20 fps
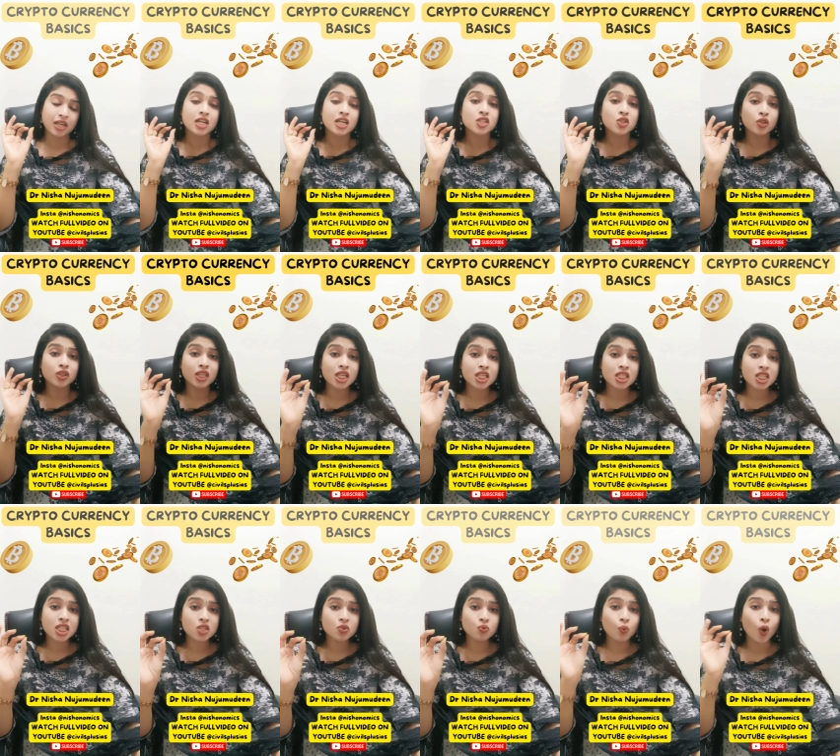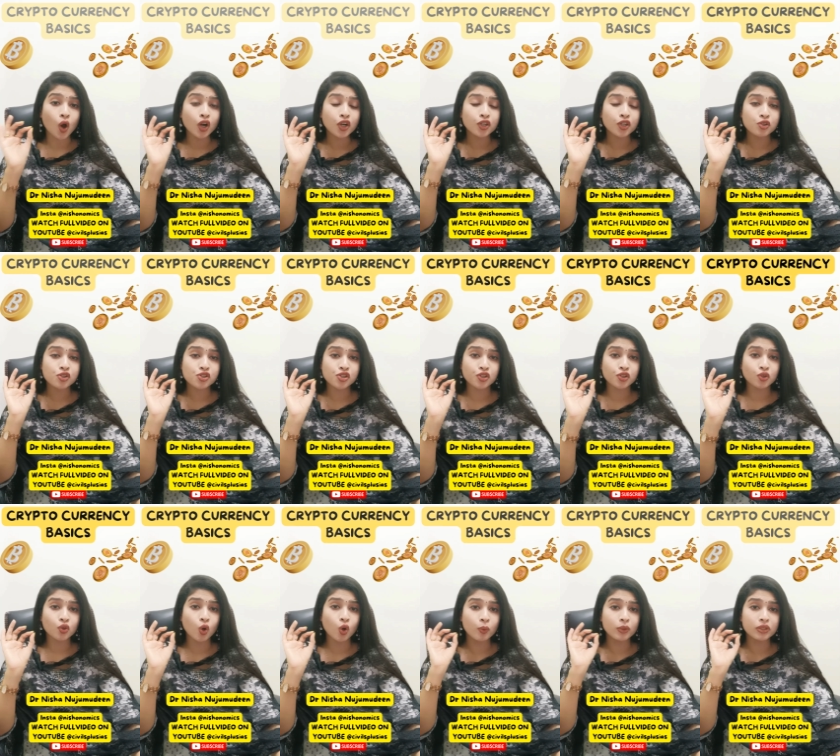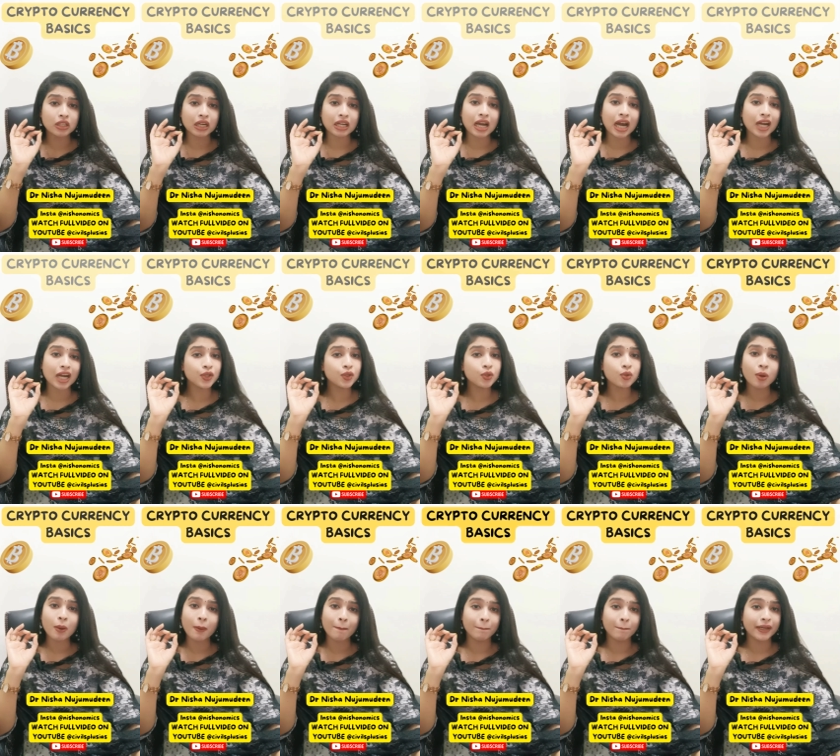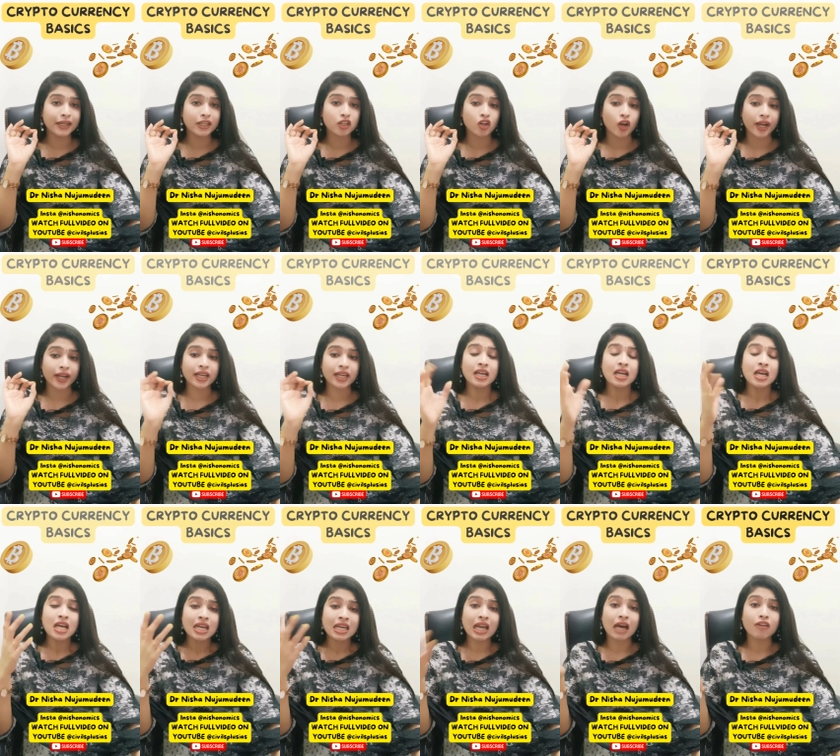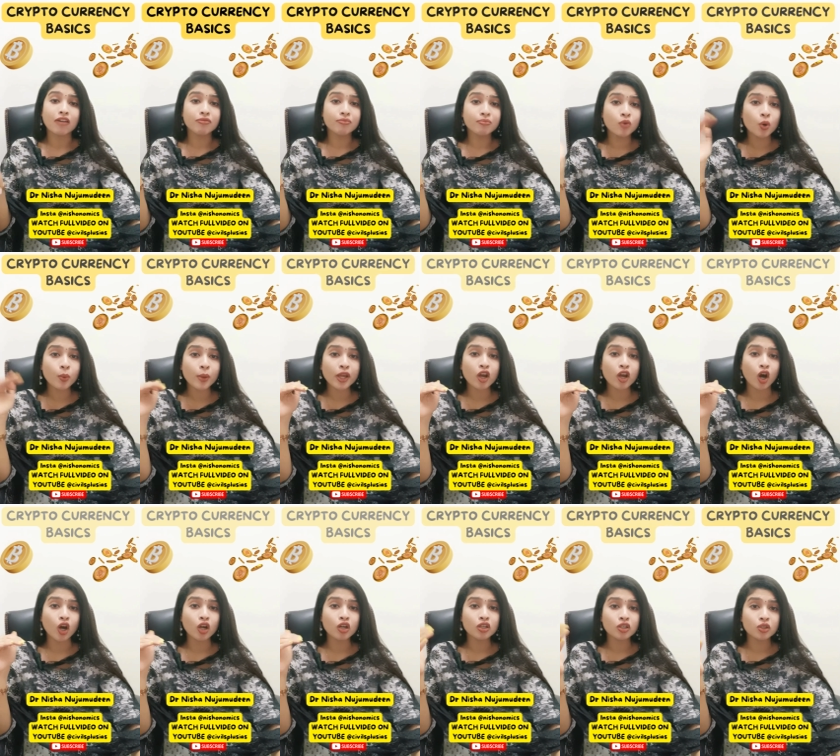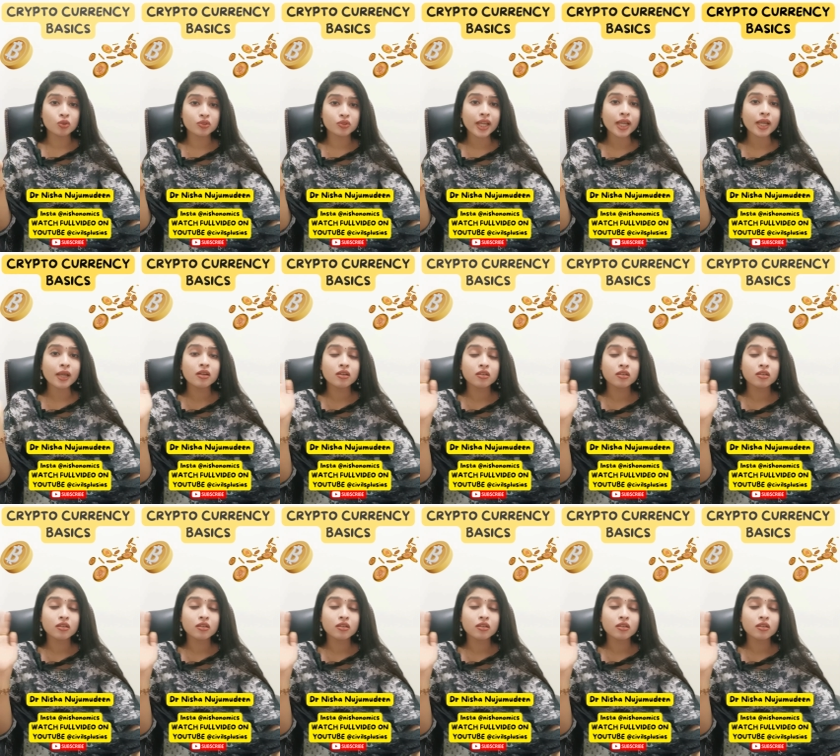So this is what you should know with regard to Bitcoin. Now, moving on to the